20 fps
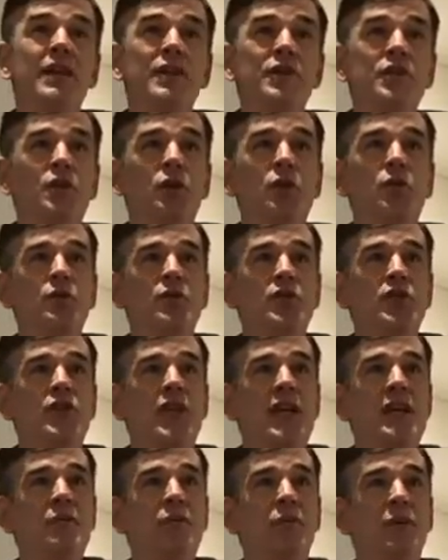a Jaws
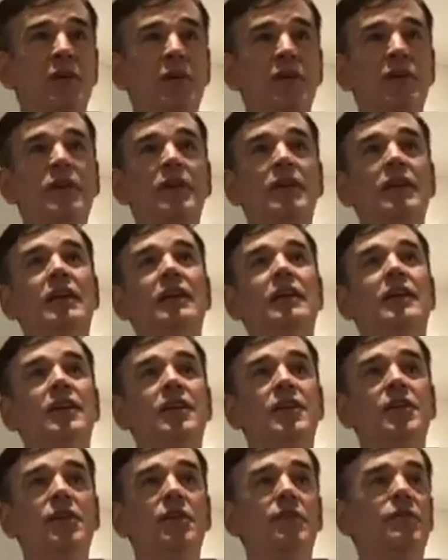sequel,
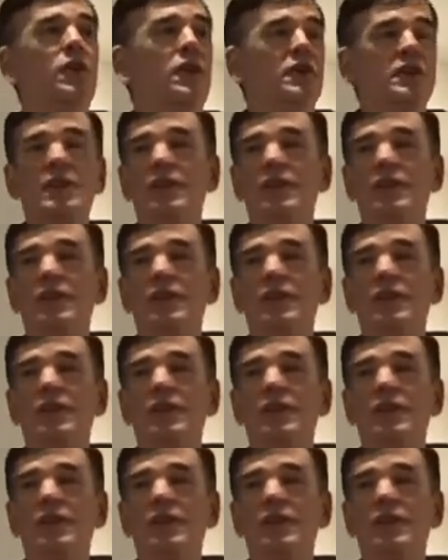you've got